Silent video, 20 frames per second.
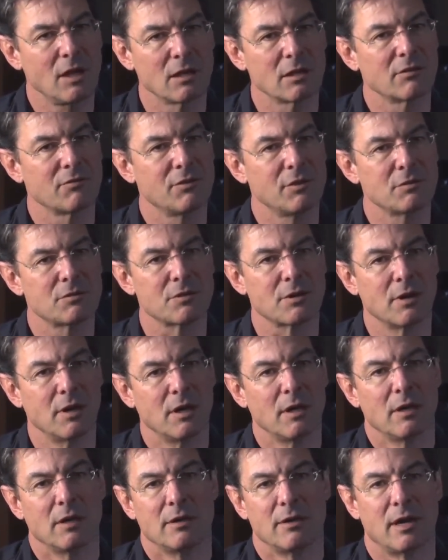in the future.
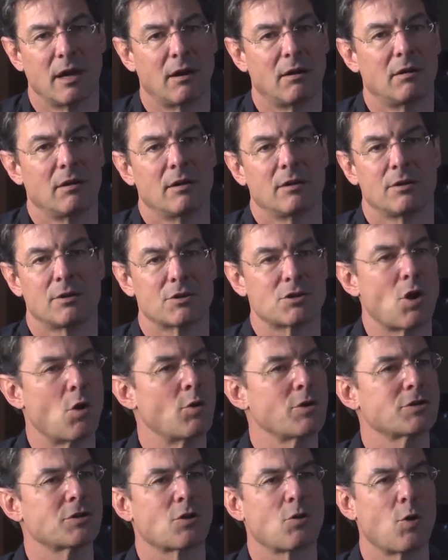Now, there's
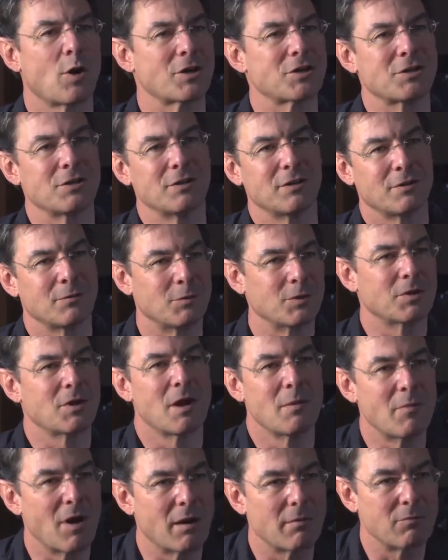always a question that would
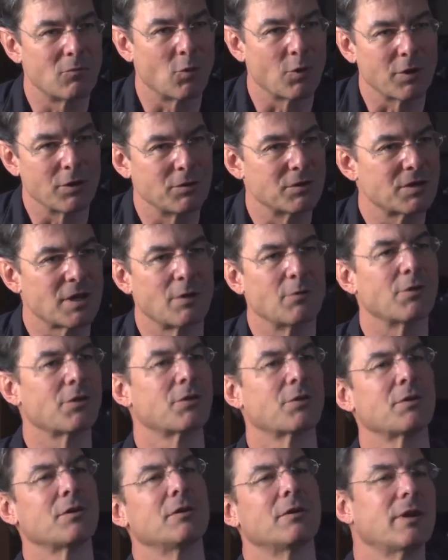come up where you'd say, well,
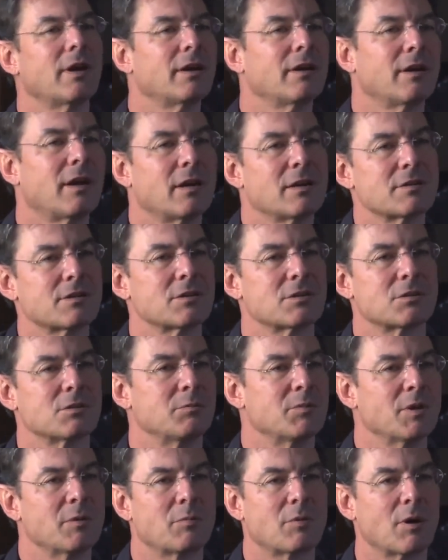30-day analysis
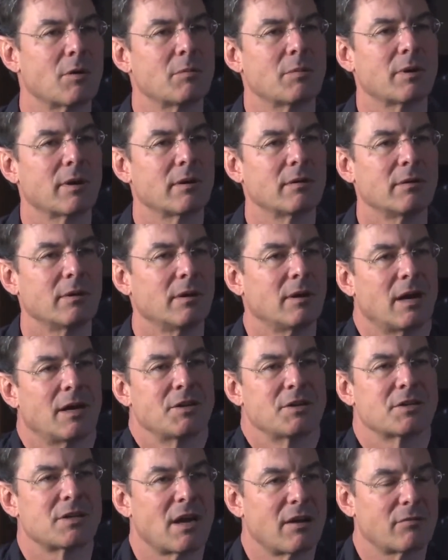would be appropriate.
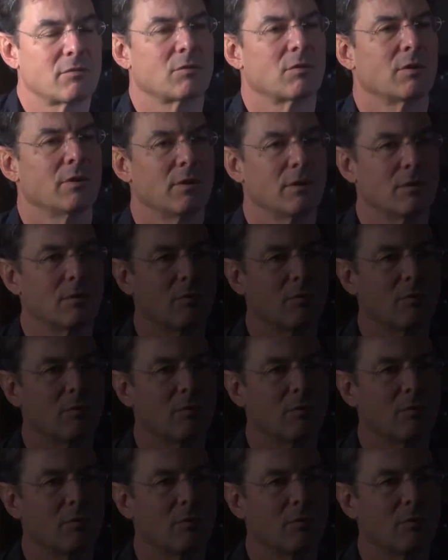I just haven't run